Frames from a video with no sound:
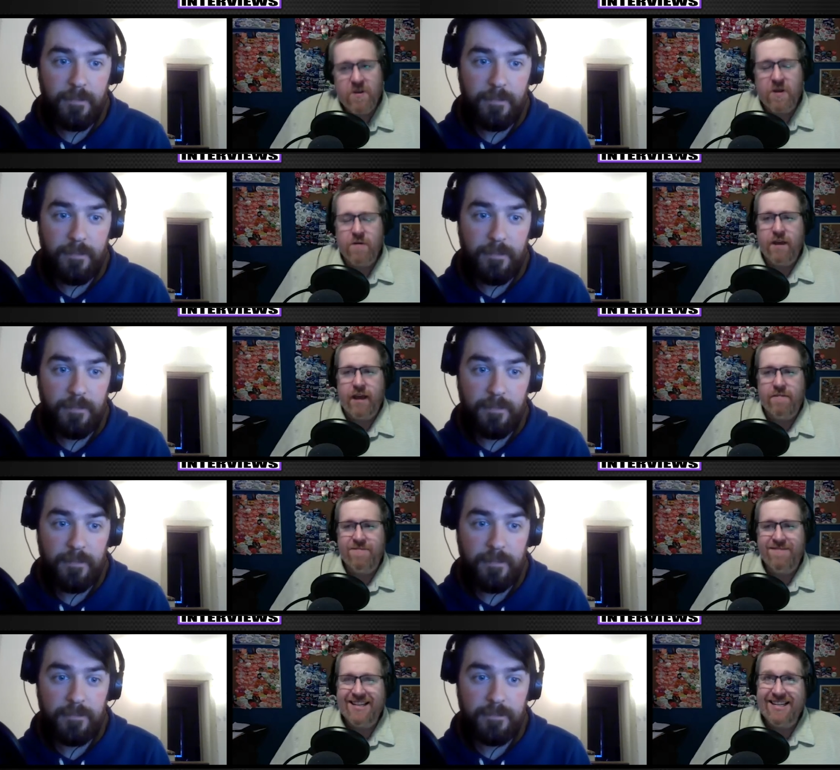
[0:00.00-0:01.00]
Speaker 1: Okay.
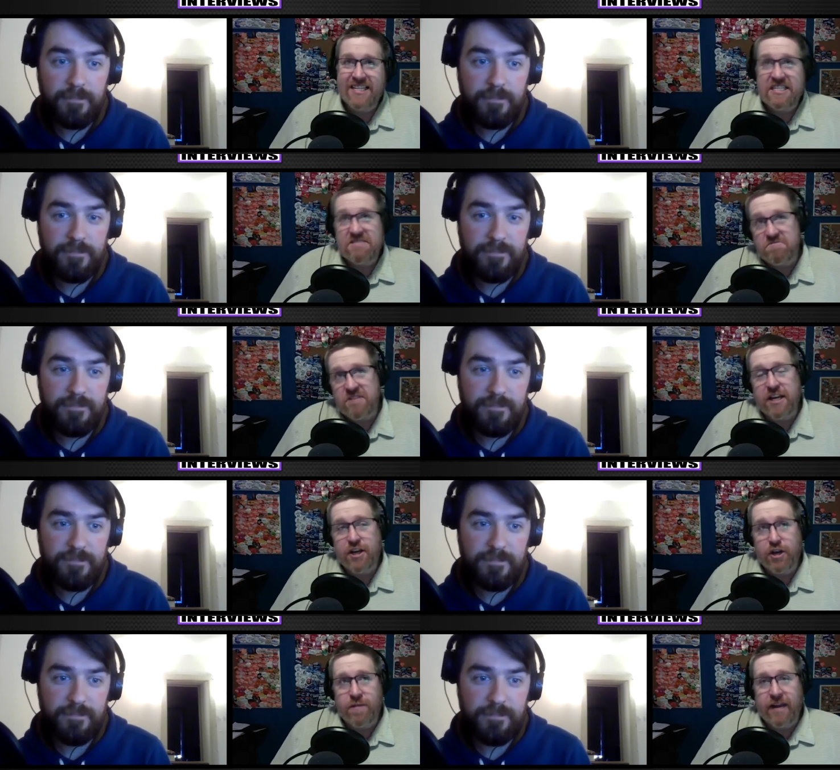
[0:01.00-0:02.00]
It
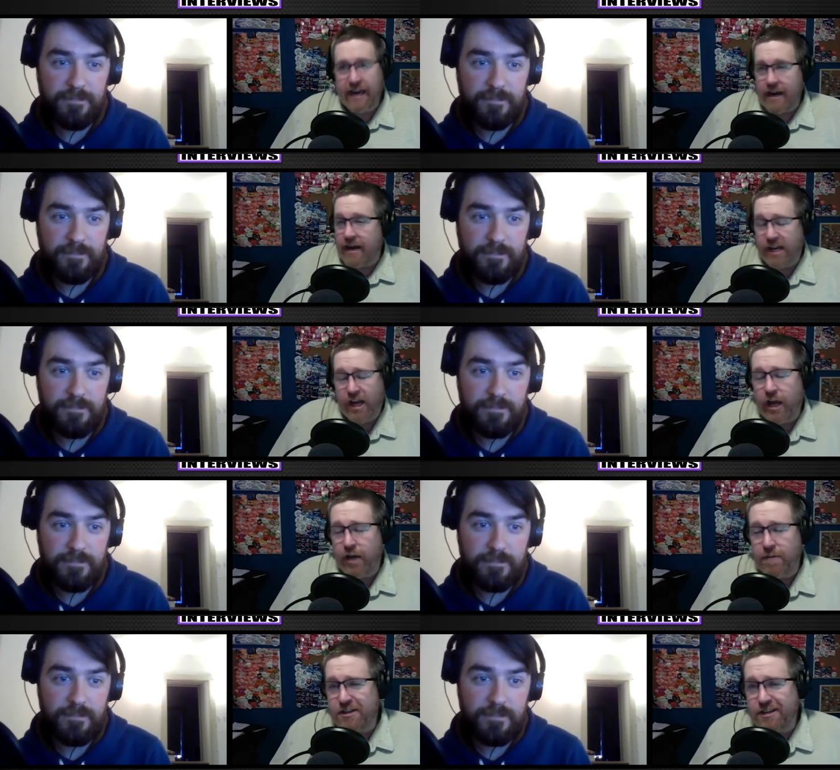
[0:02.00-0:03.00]
could be. And I, I
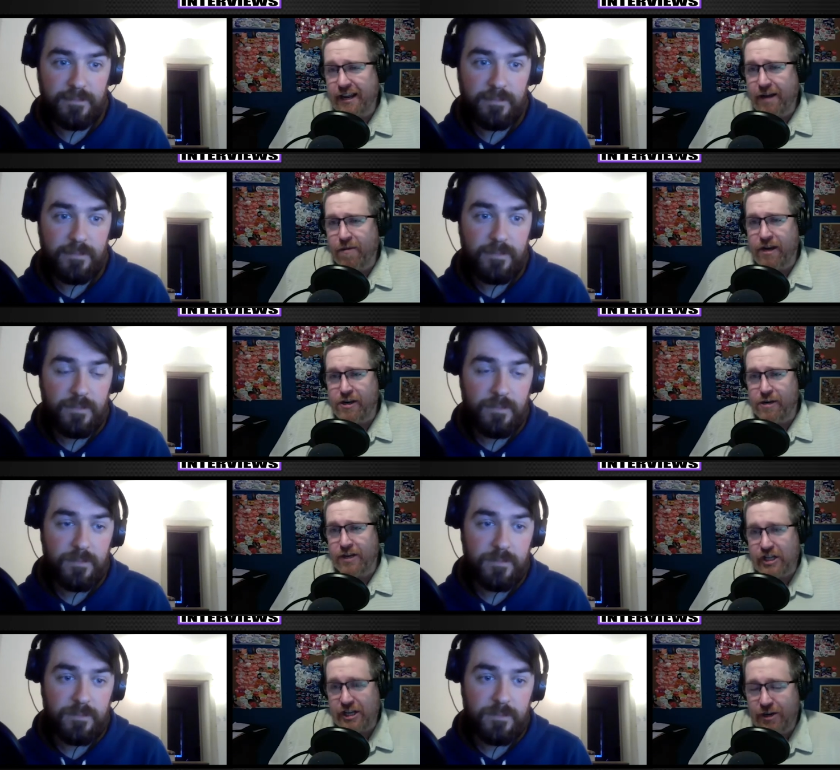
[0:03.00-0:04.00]
could be just thinking way too
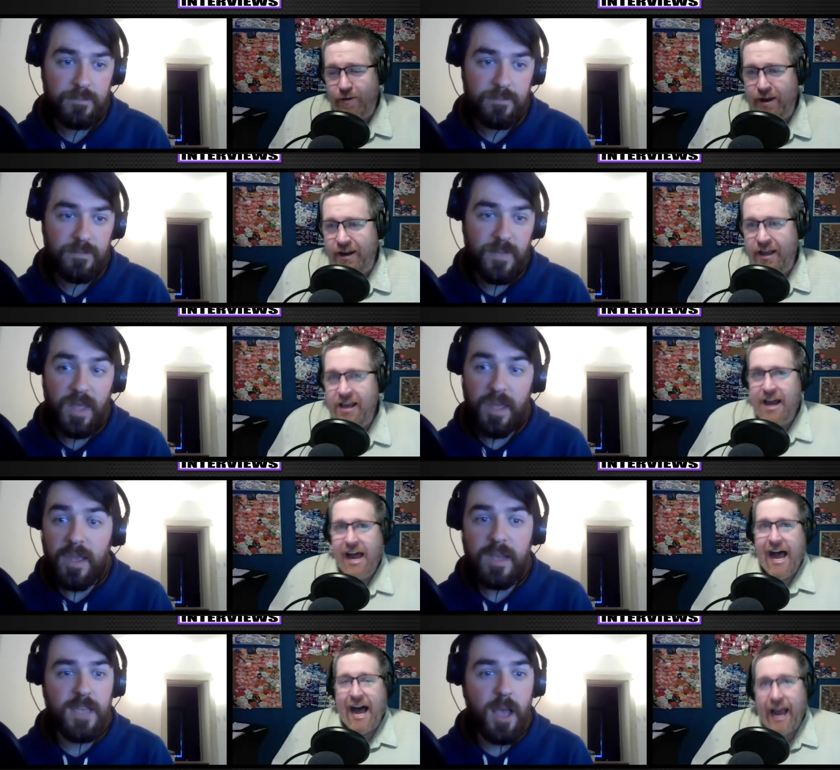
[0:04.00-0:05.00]
much into it.
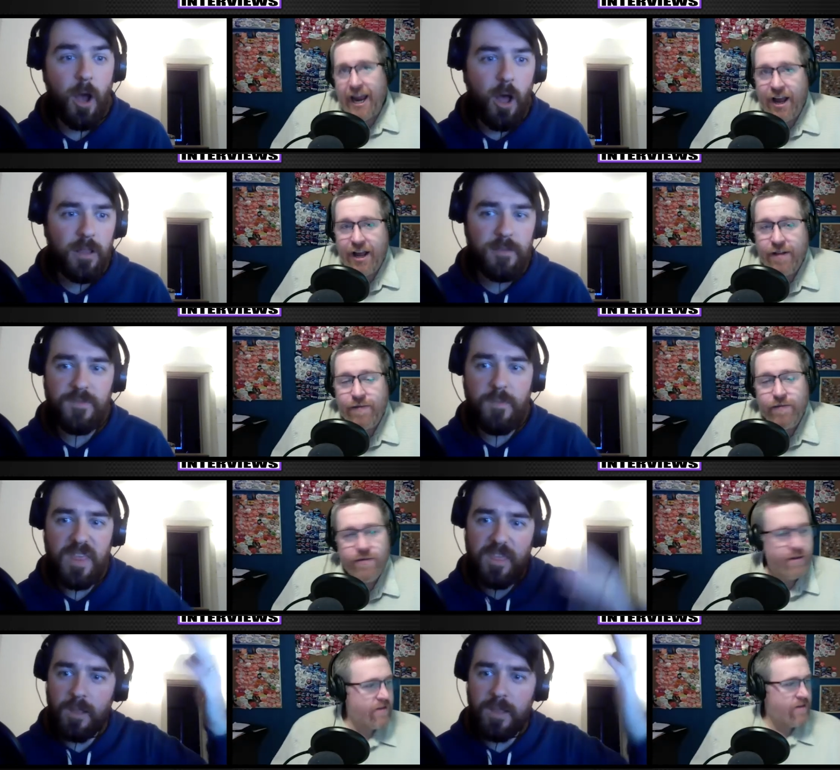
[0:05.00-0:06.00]
Speaker 2: Because I... all of the
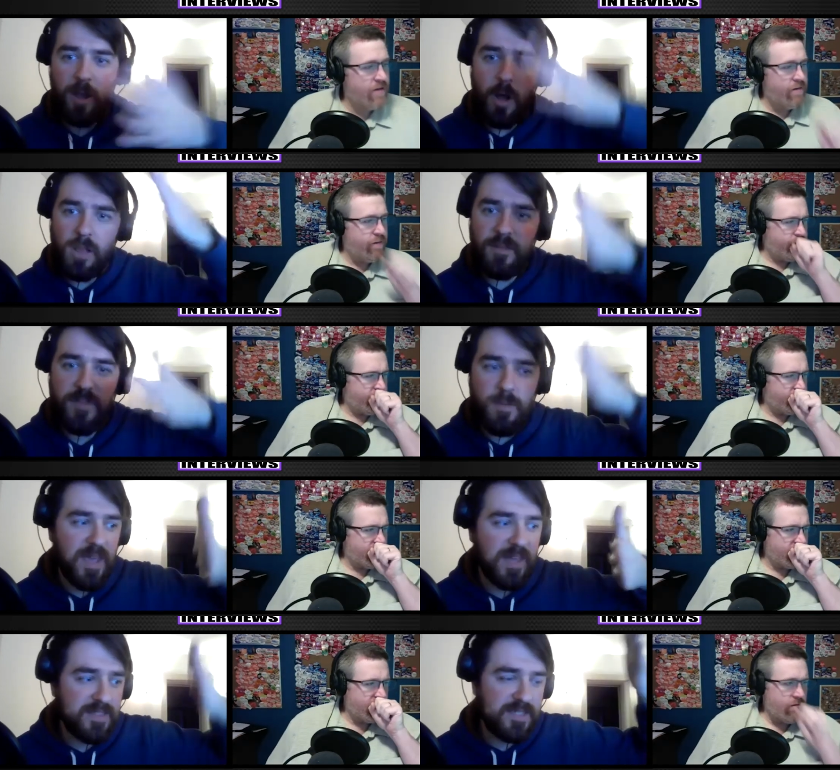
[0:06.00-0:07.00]
myths, like all of the
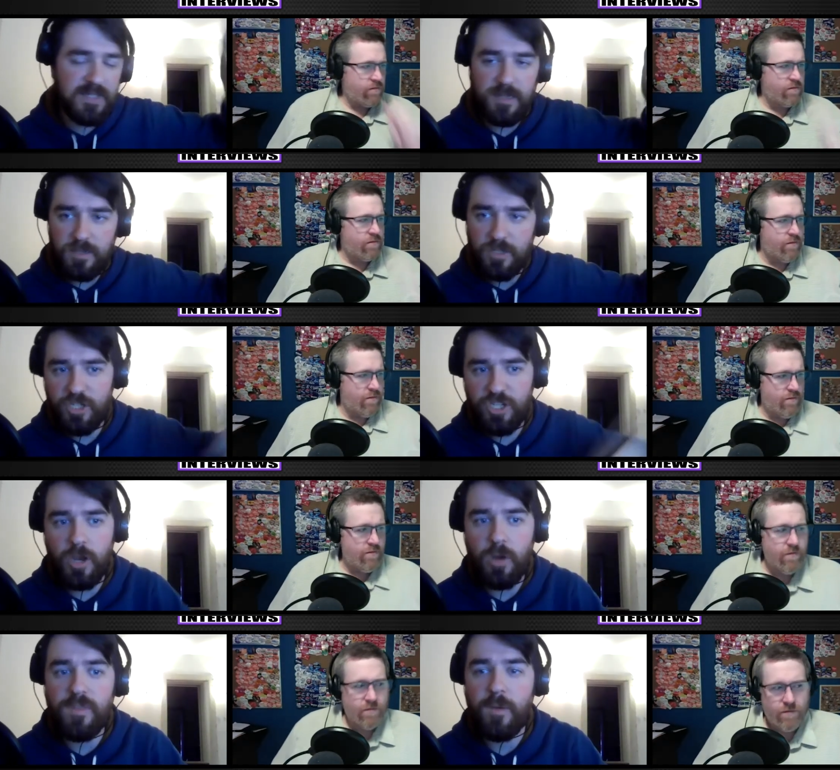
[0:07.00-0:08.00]
myths,
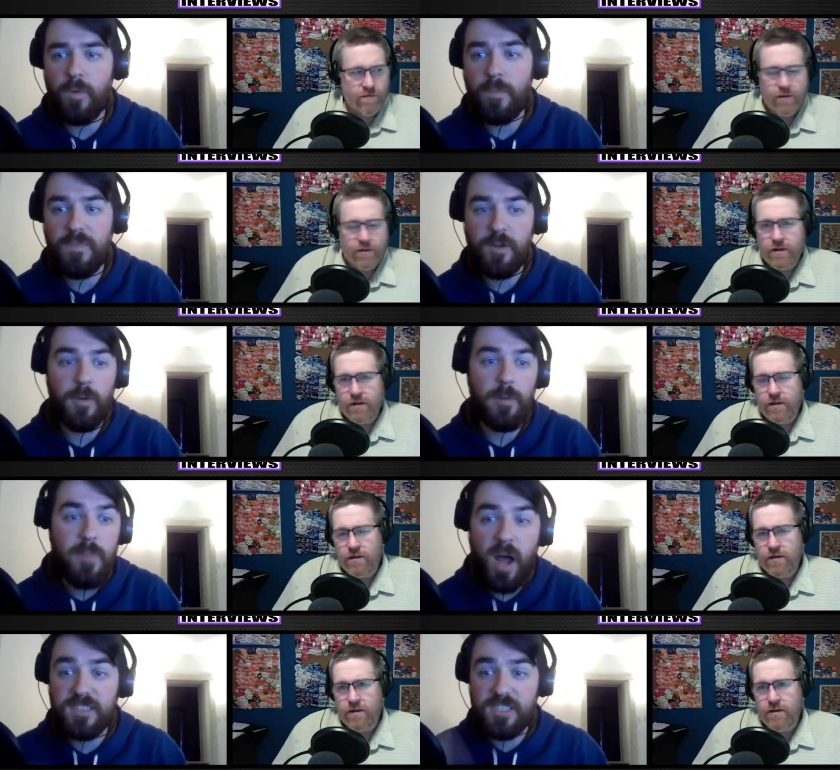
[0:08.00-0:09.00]
show that were there were
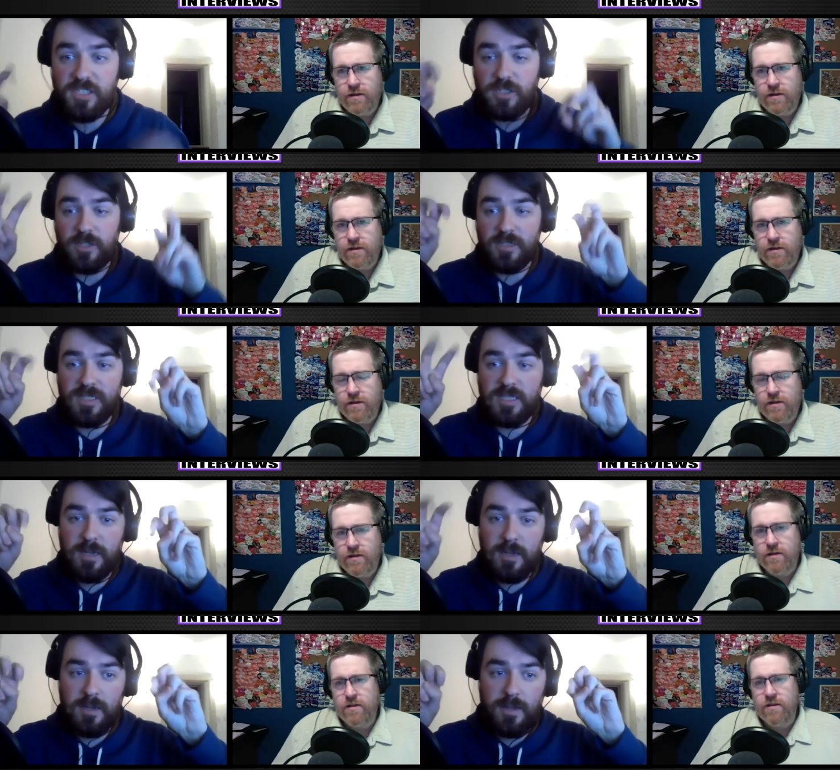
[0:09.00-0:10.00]
monsters
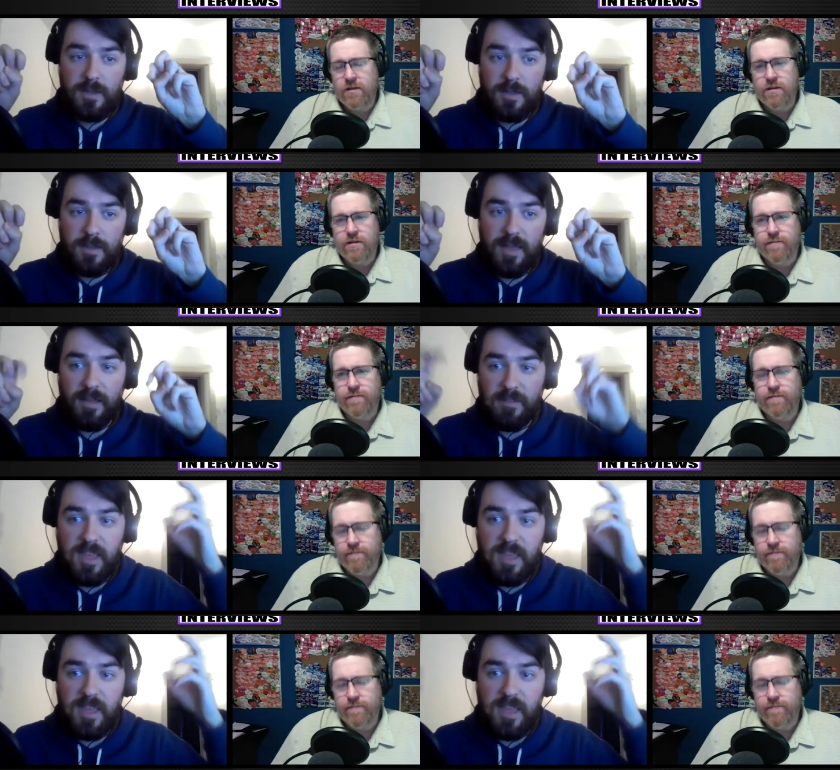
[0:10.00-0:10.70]
that